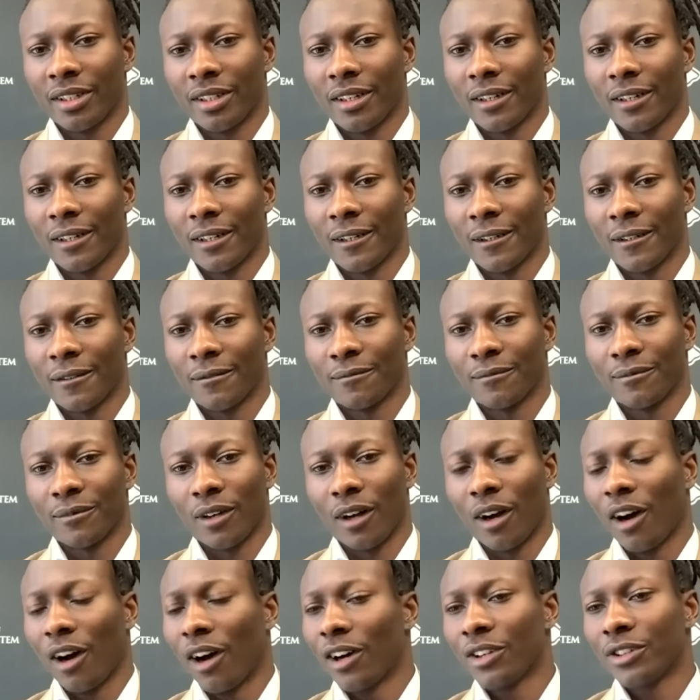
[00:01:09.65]
Um,
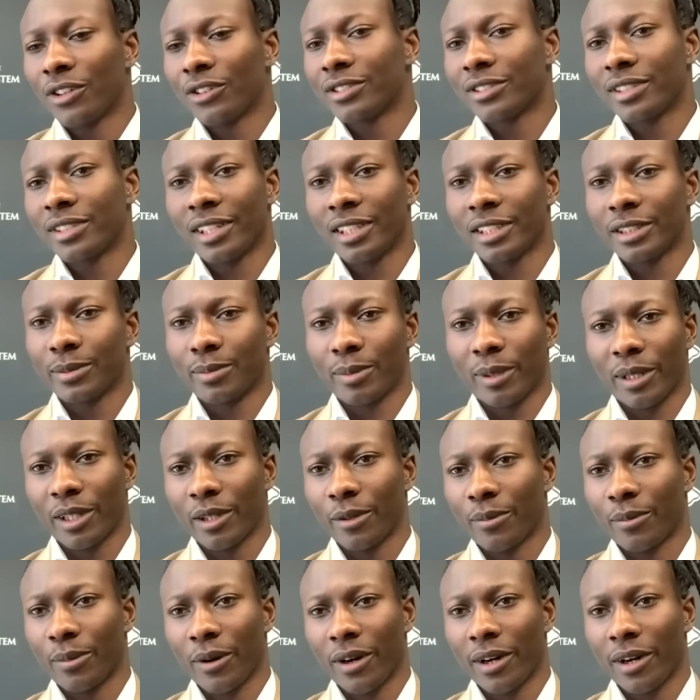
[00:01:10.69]
all those things played
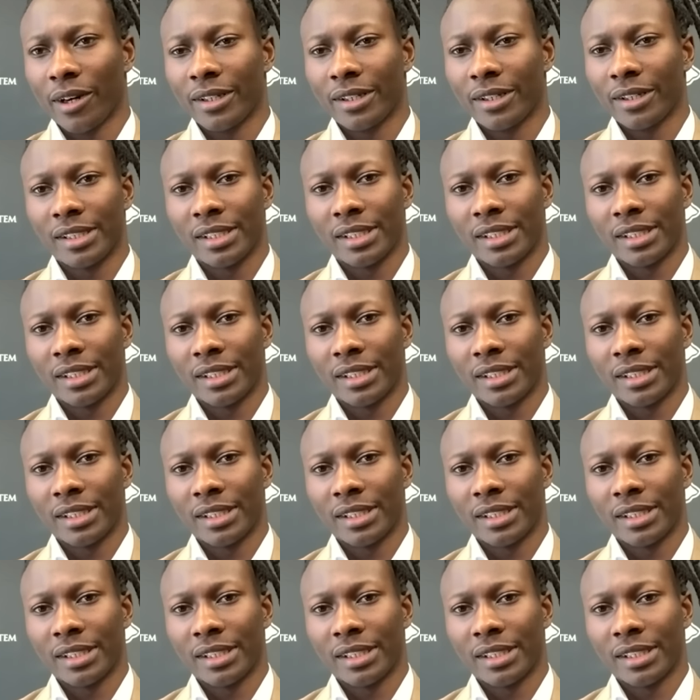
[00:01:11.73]
a part,